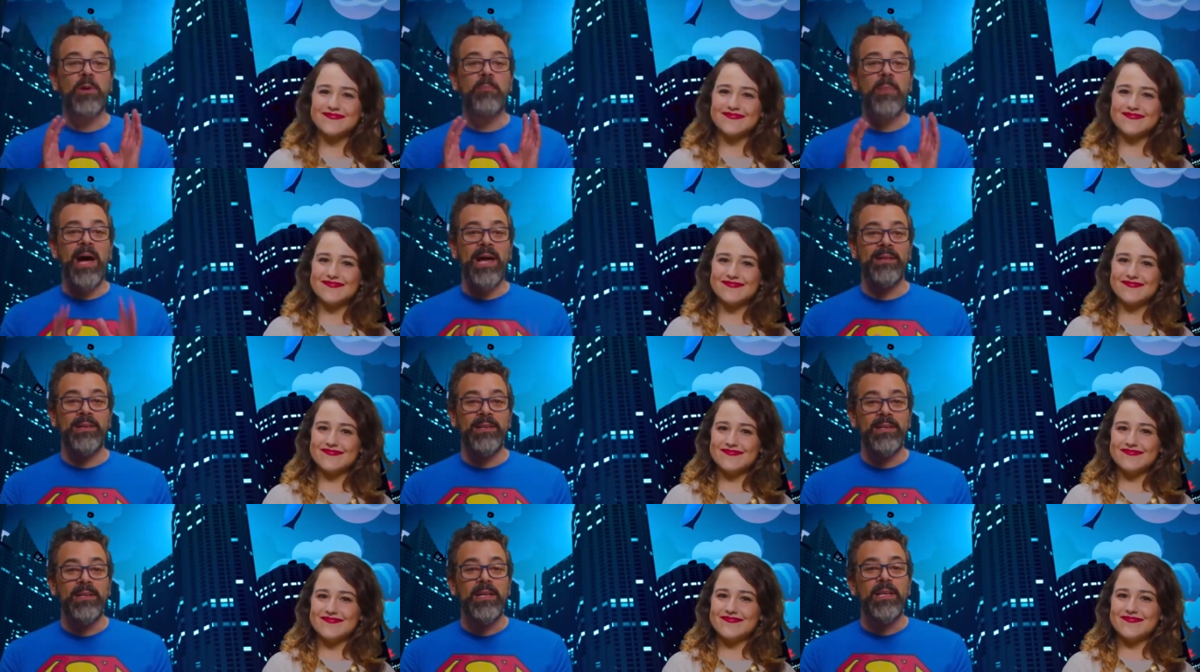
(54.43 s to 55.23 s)
Speaker 1: quick
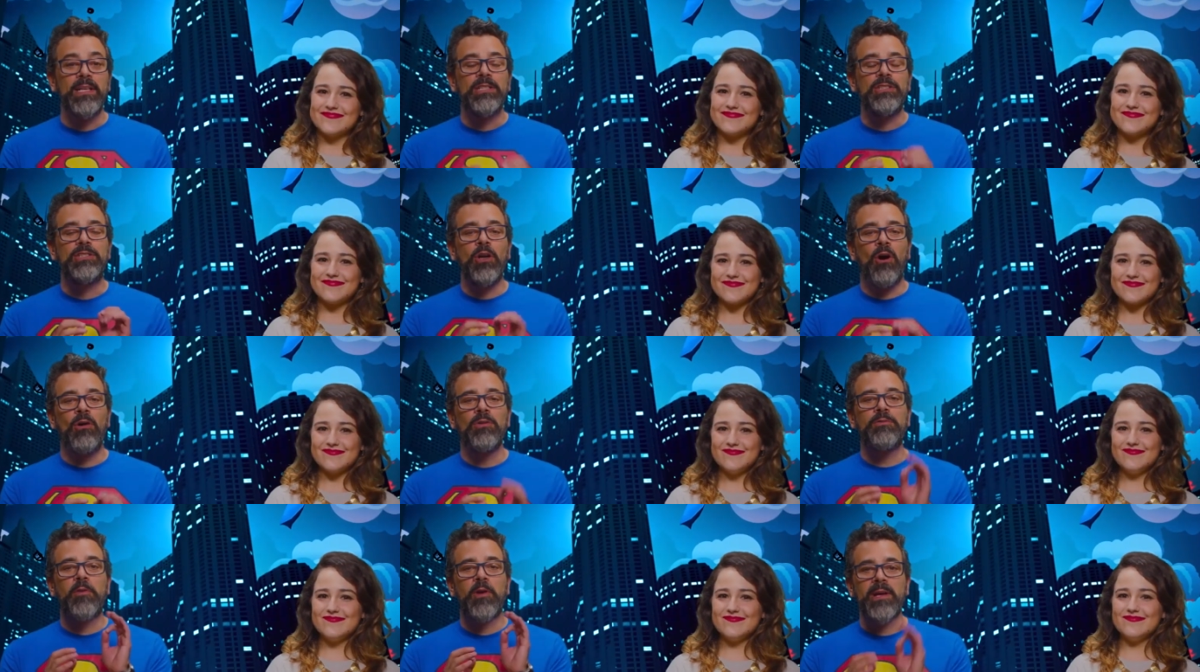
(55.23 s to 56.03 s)
reminder
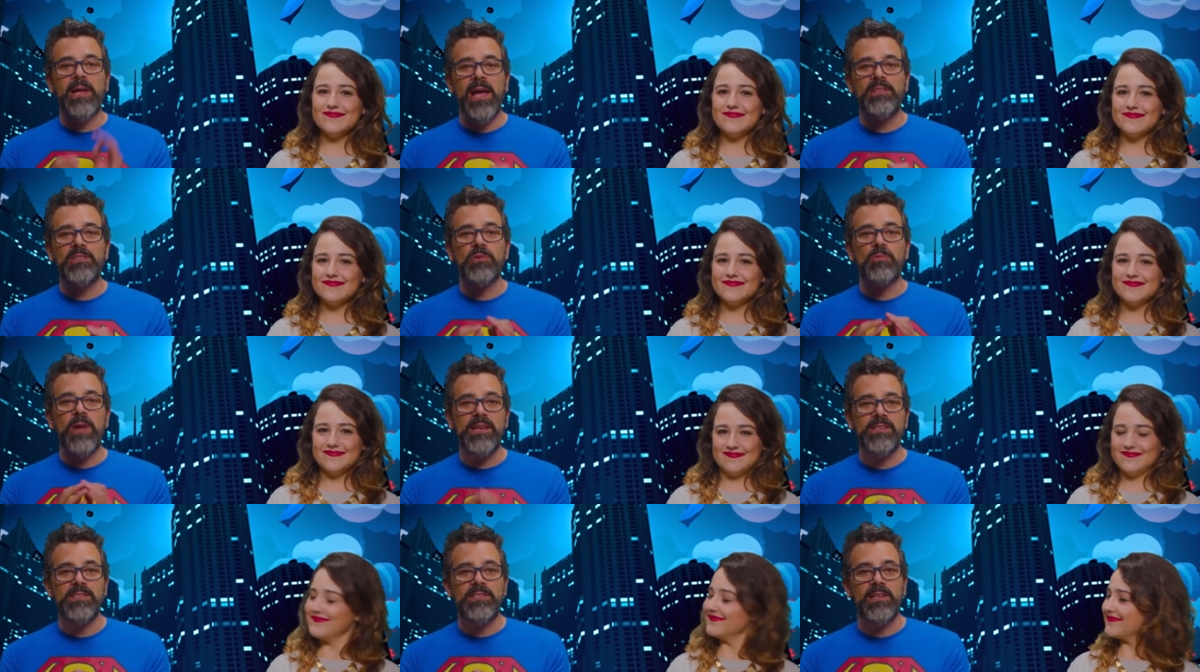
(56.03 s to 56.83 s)
don't forget
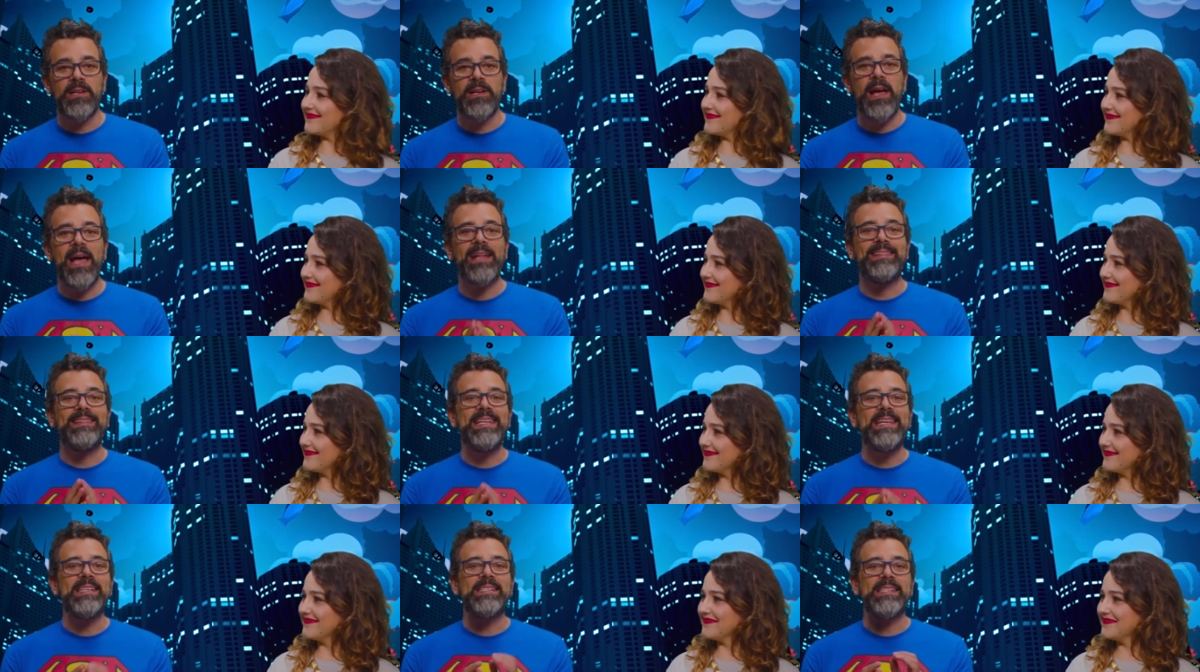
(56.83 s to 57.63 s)
to register
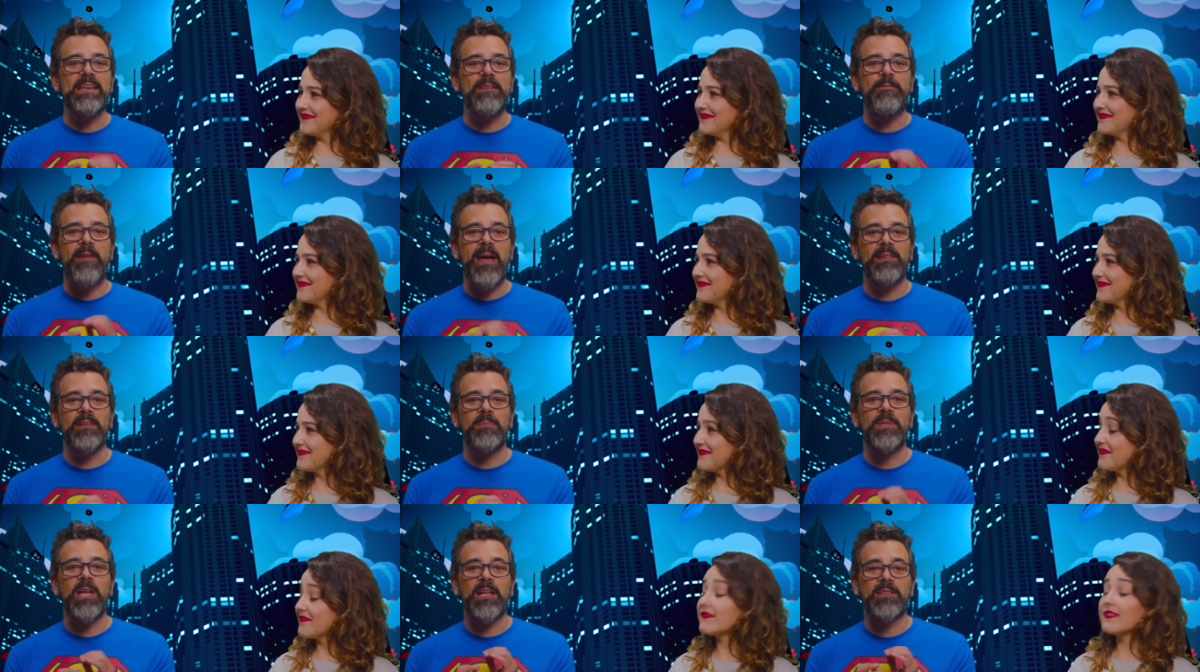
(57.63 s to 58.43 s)
at
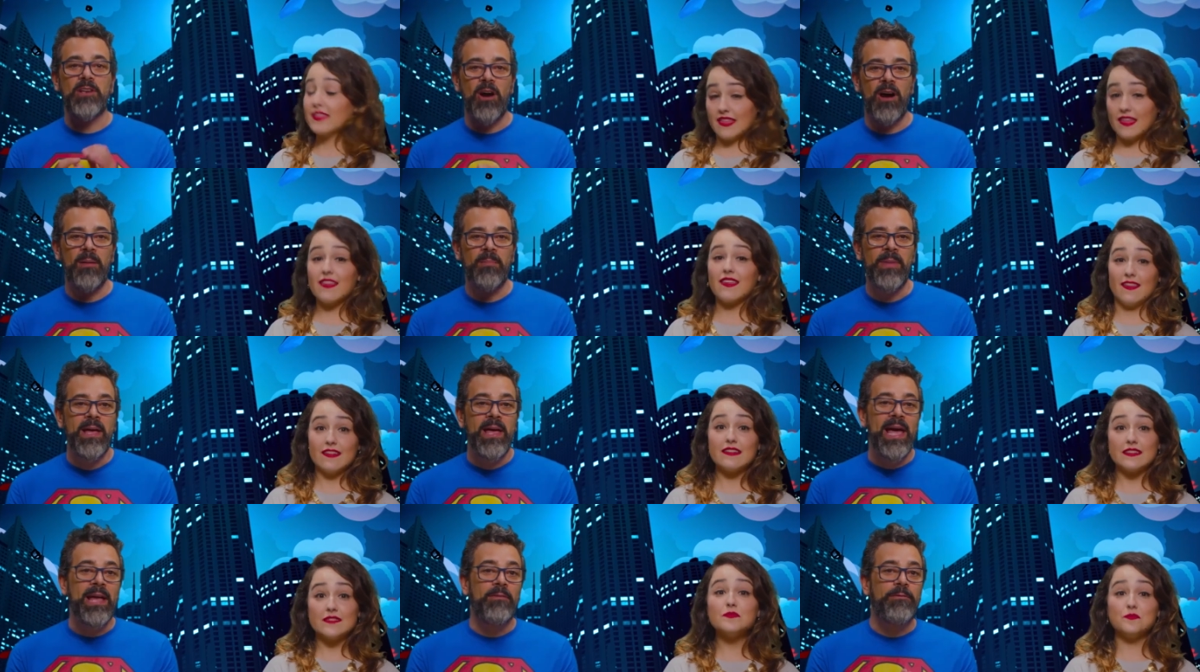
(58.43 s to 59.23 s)

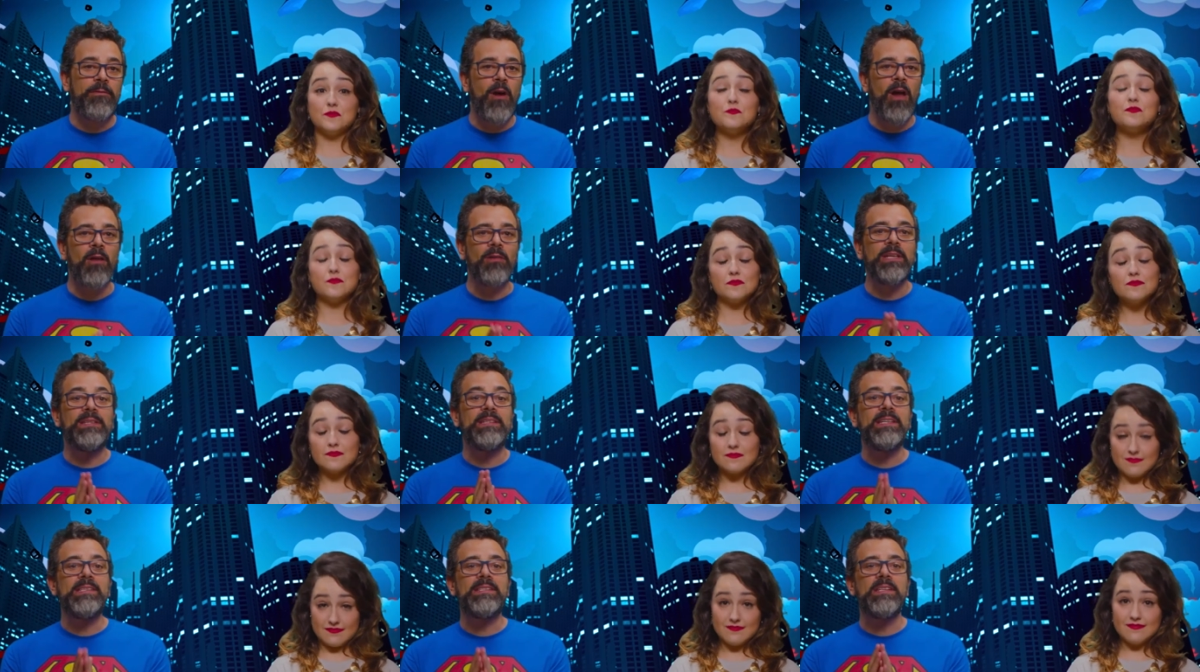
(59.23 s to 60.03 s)
dcfandome.com and
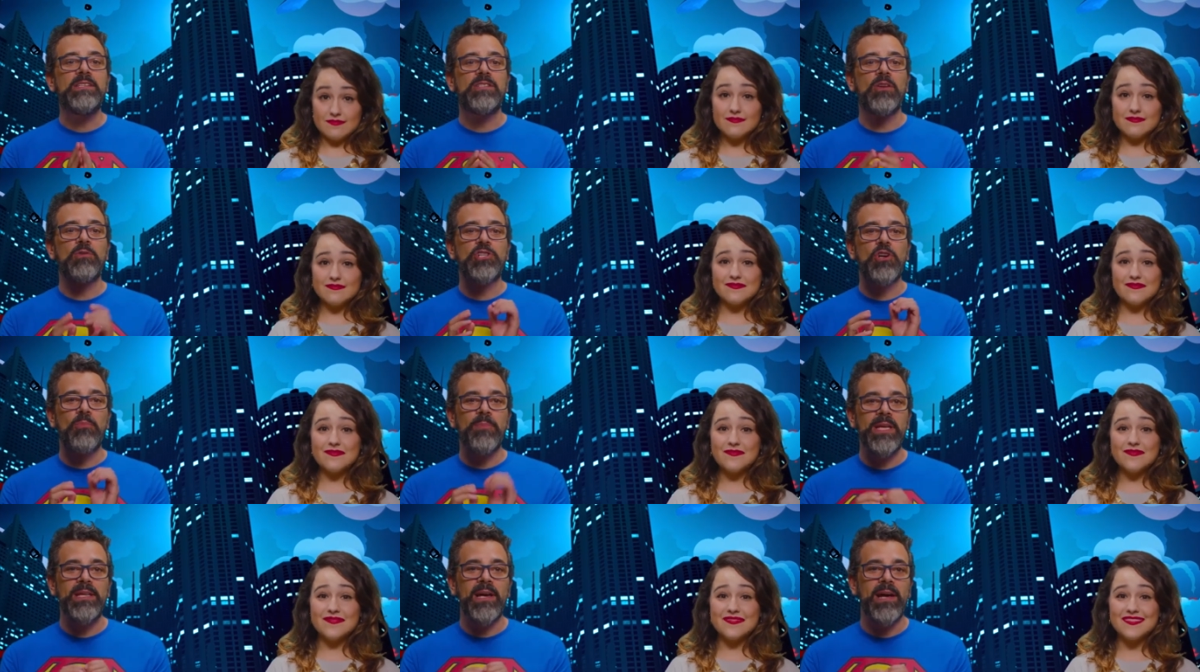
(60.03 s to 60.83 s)
follow the DC
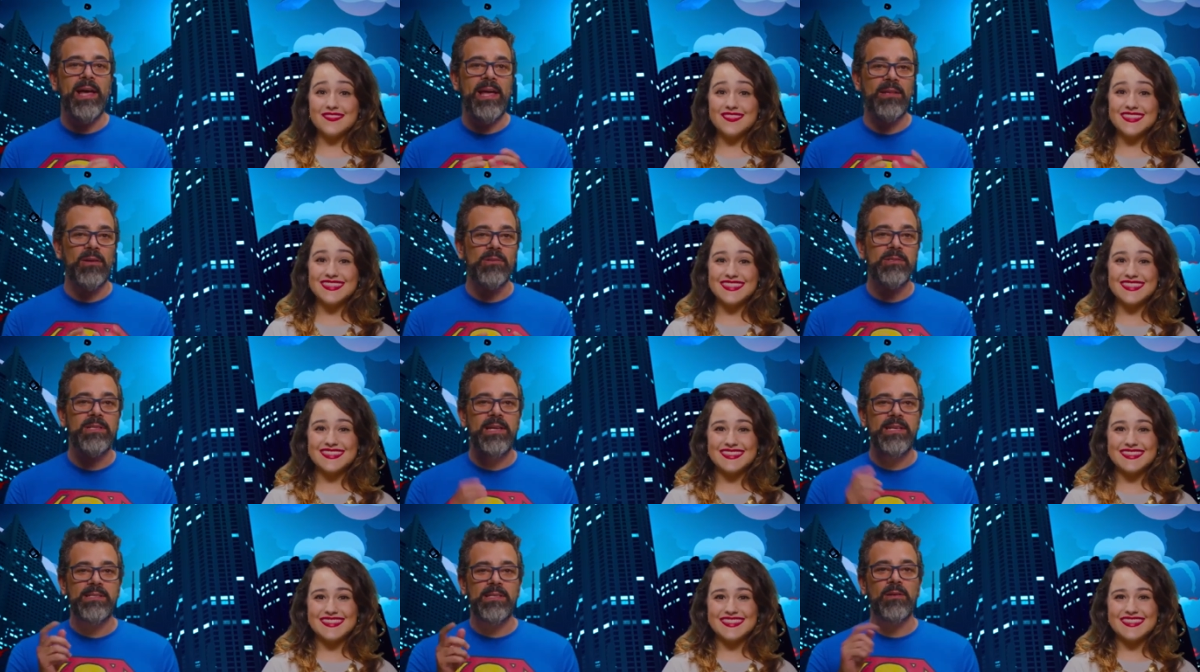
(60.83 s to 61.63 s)
social media
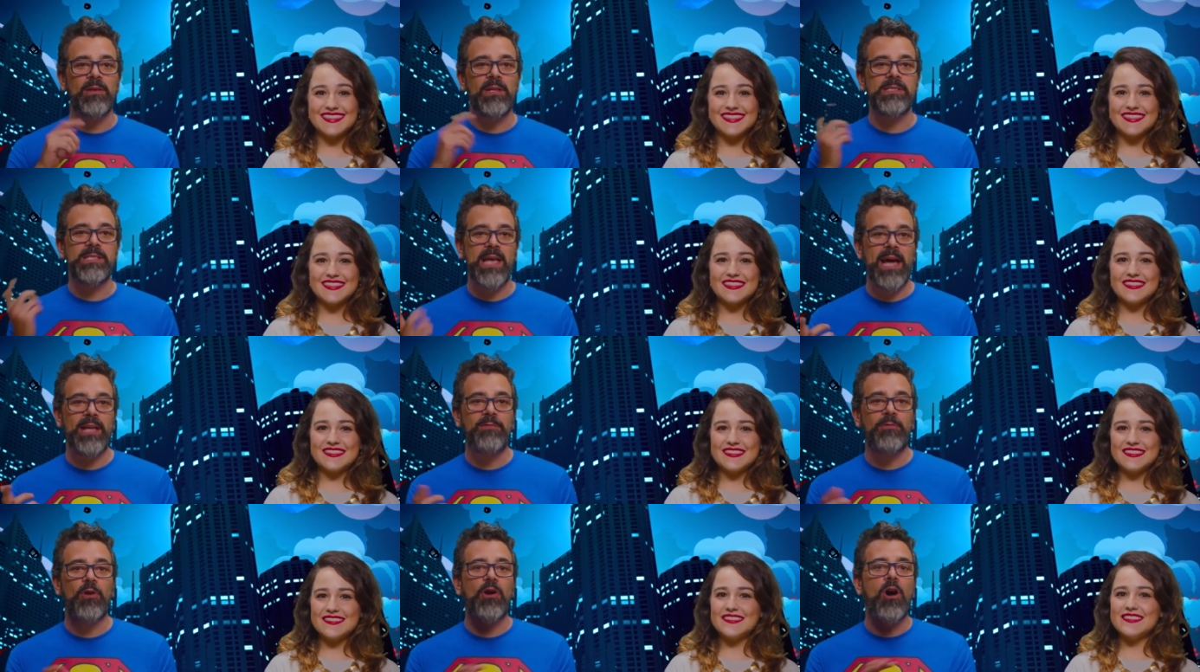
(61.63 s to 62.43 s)
handles listed on the
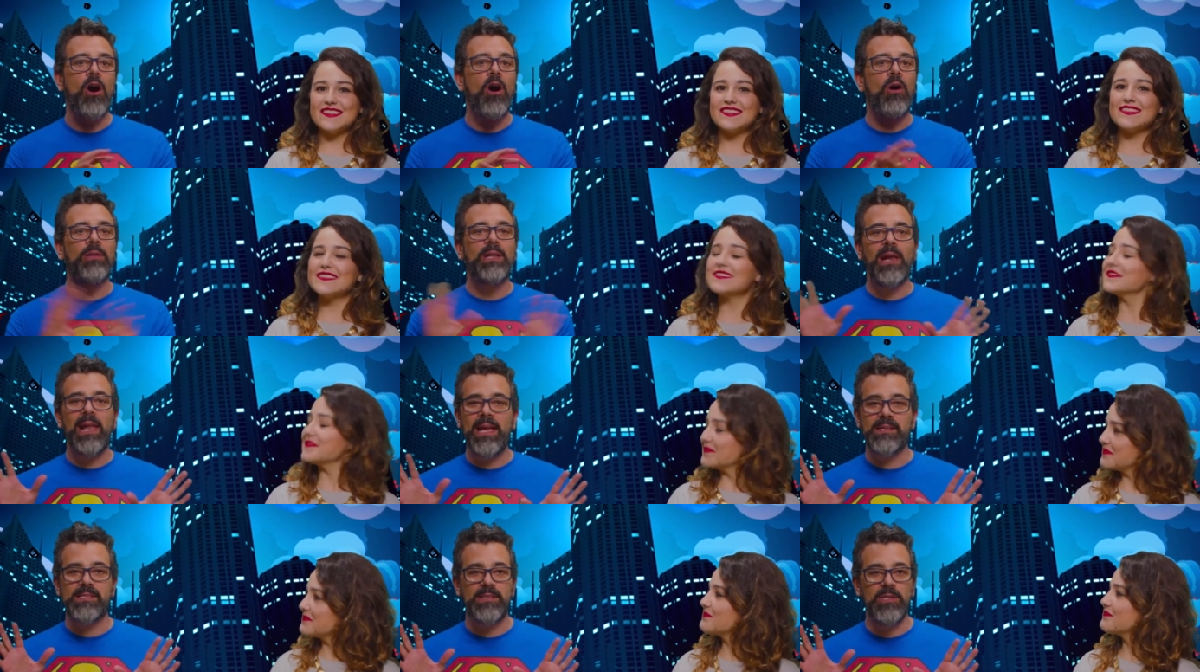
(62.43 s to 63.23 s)
site for
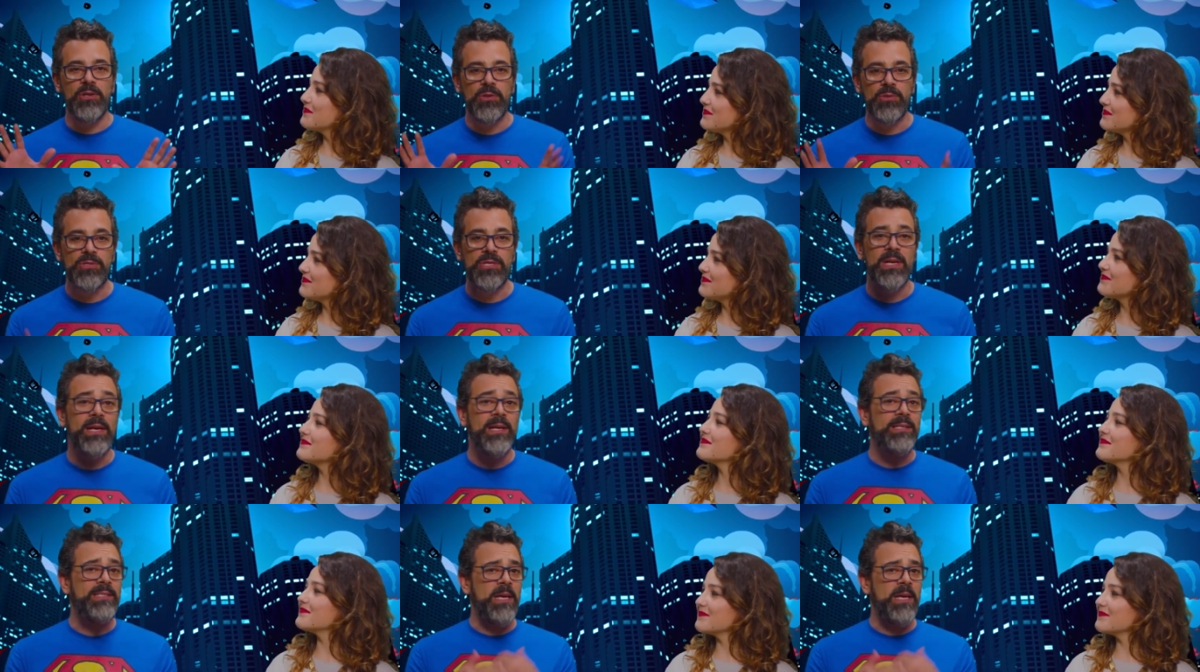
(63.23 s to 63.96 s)
all the latest news,